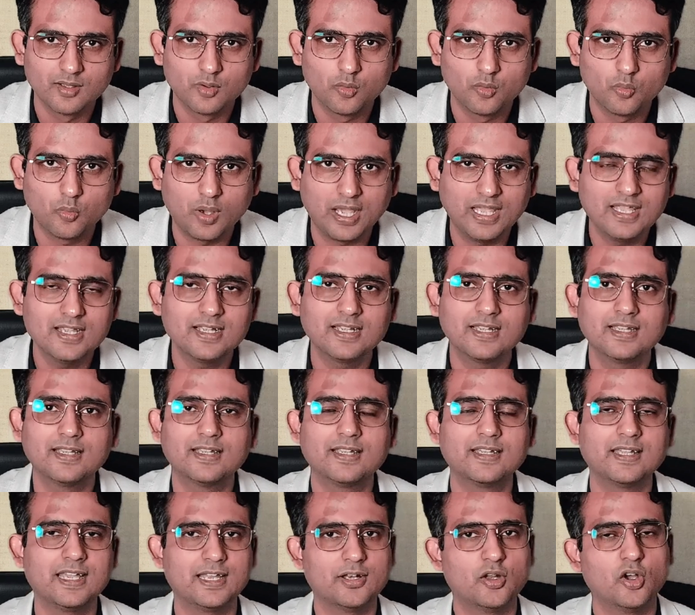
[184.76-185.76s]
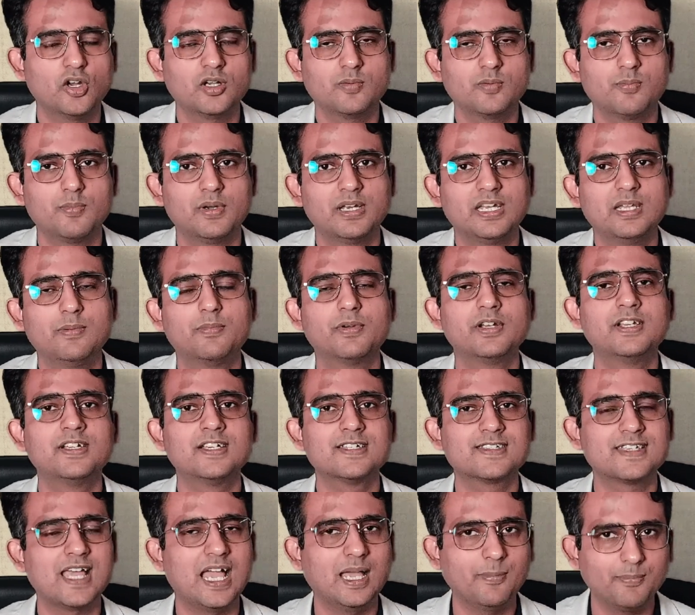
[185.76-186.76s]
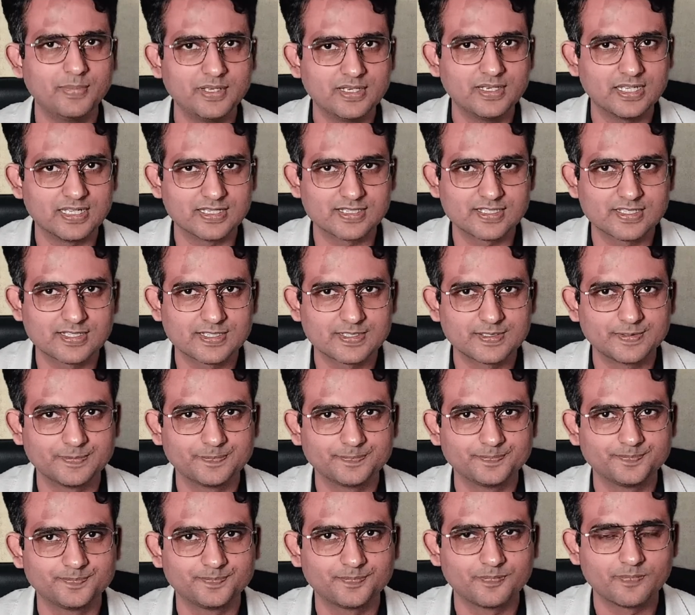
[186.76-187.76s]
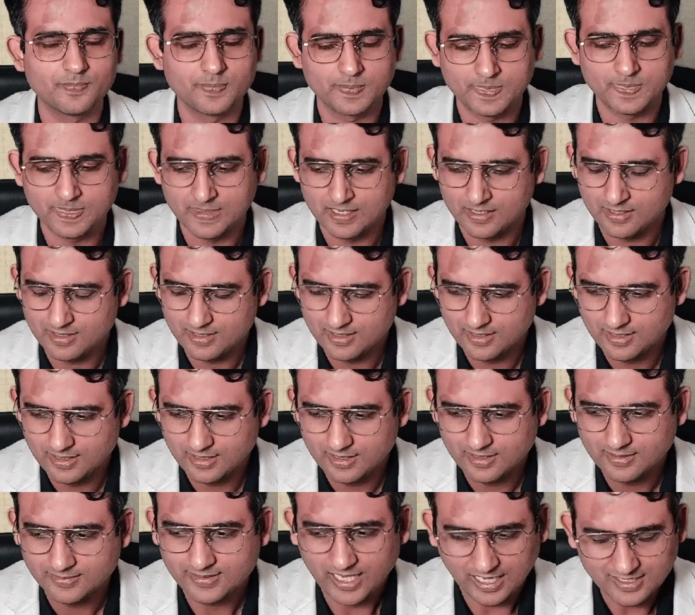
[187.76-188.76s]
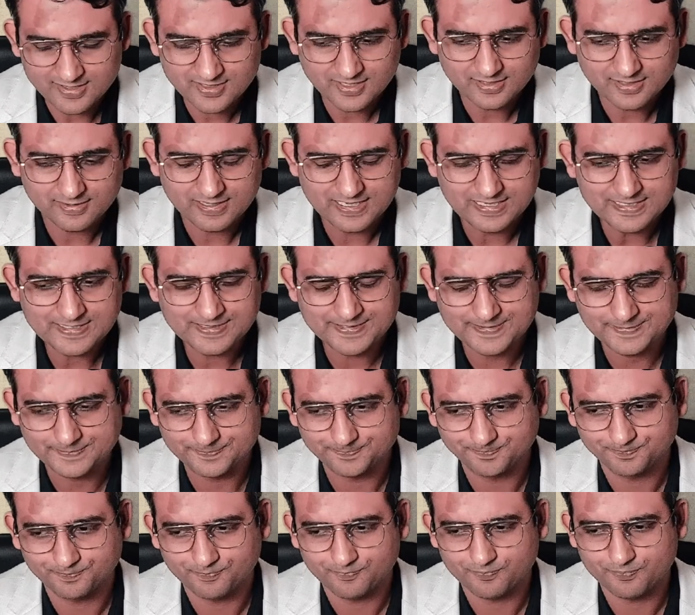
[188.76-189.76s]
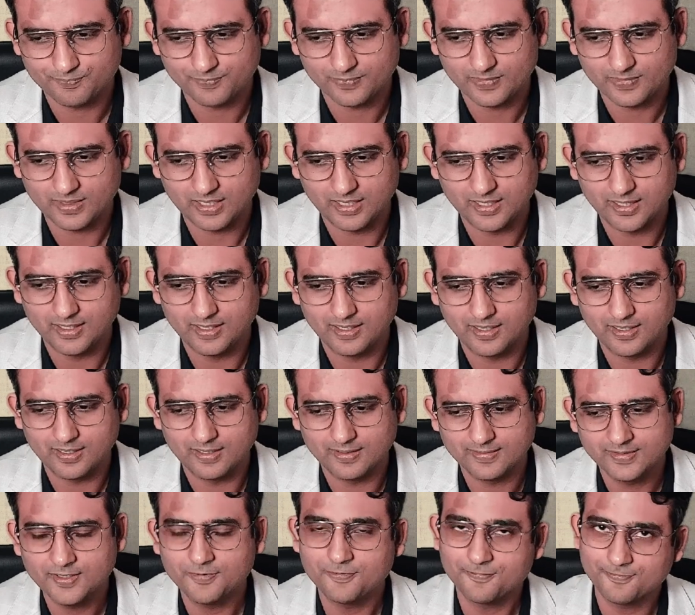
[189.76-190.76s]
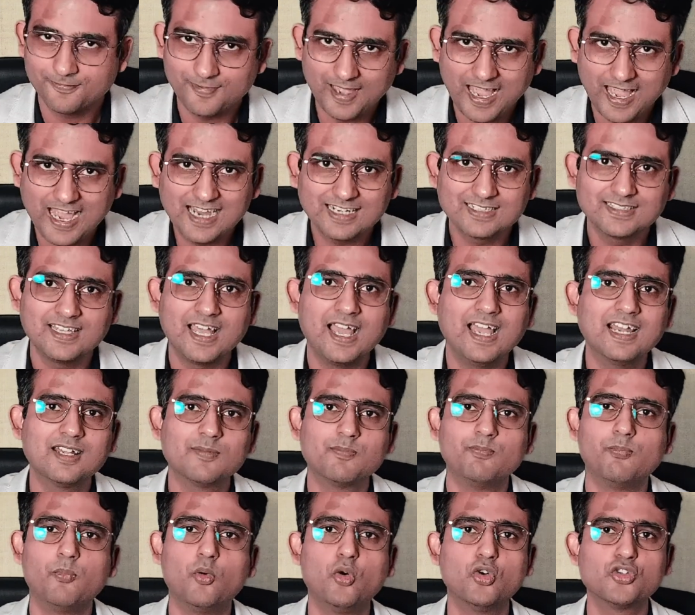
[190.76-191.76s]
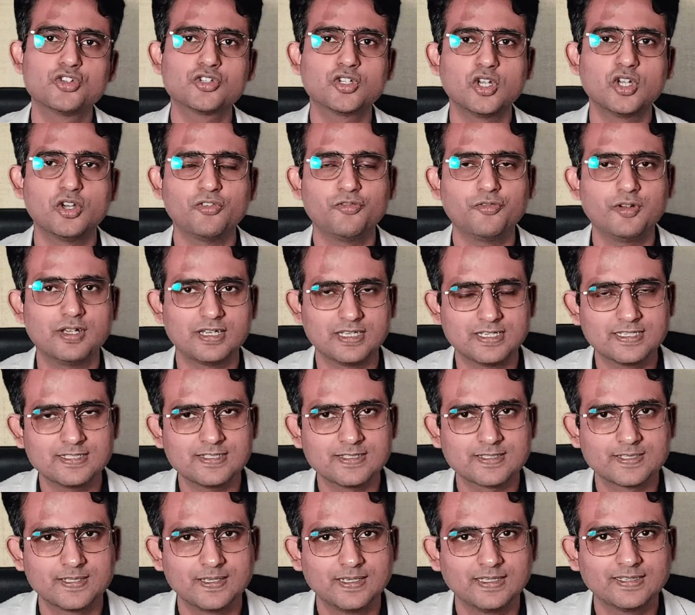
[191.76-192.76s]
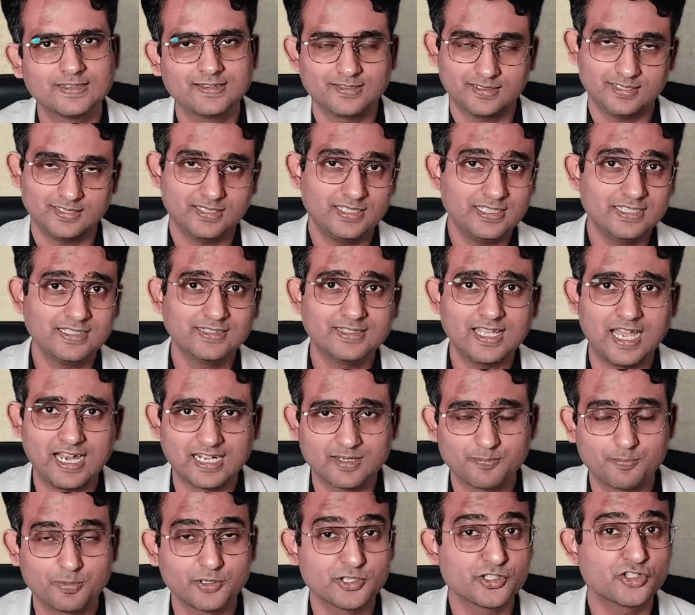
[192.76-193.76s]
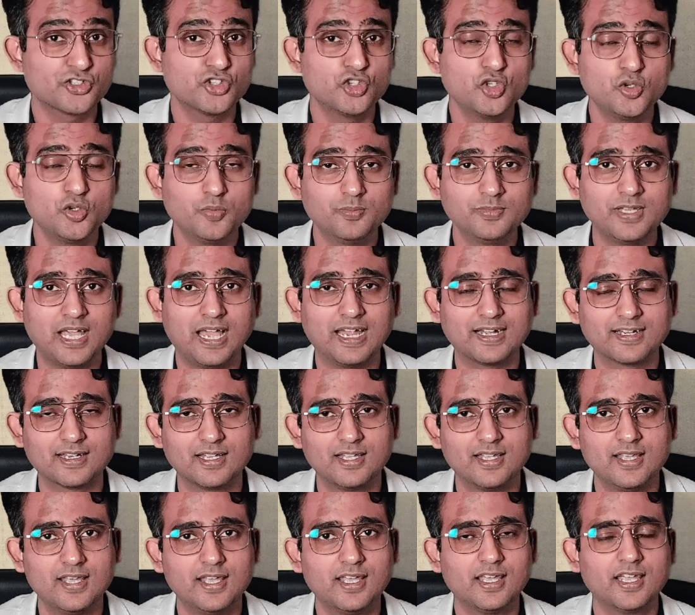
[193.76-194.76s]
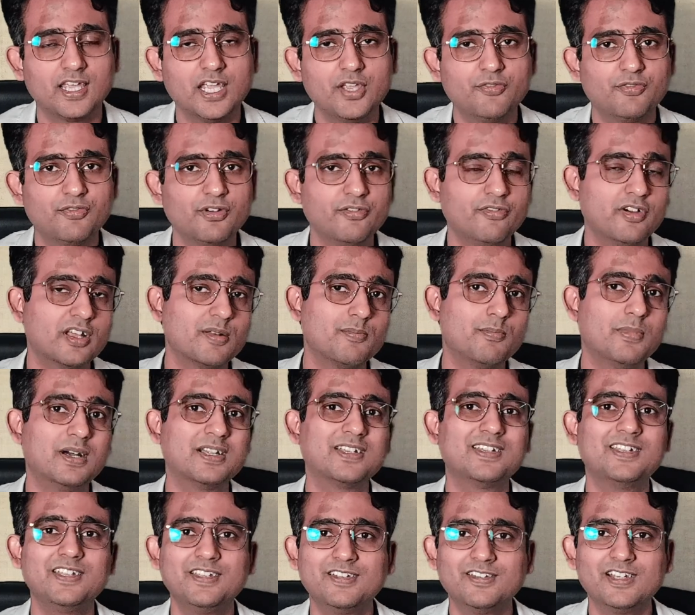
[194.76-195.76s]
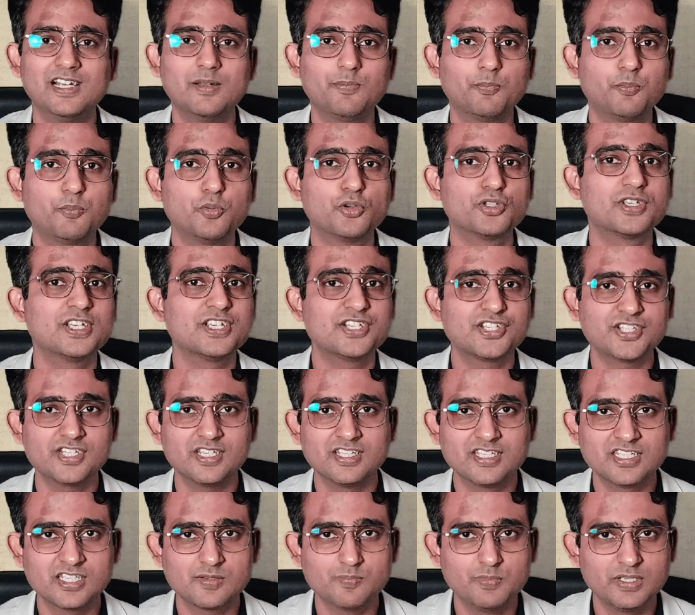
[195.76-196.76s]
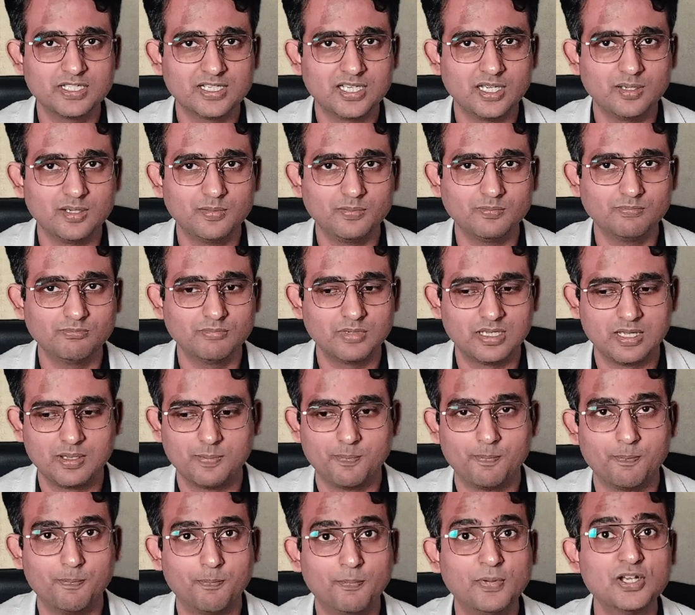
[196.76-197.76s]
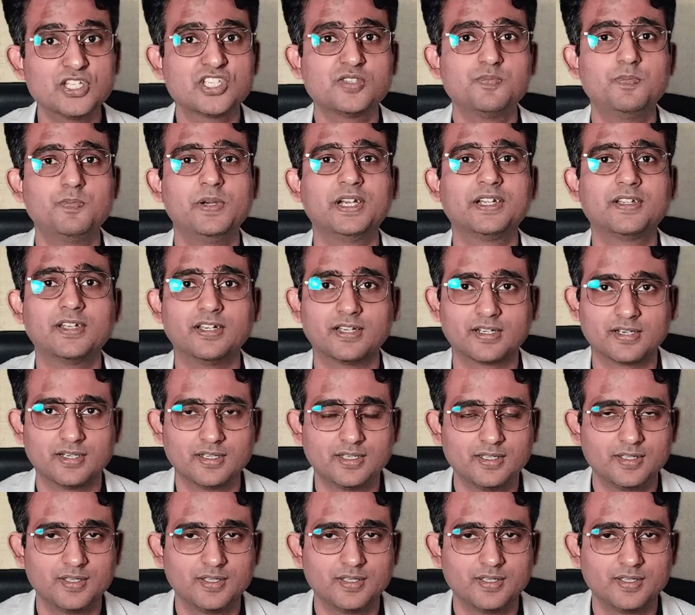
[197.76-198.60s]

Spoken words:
Why cannot money bring us happiness? The answer is the fact that most of us presume that if our material possessions become much better,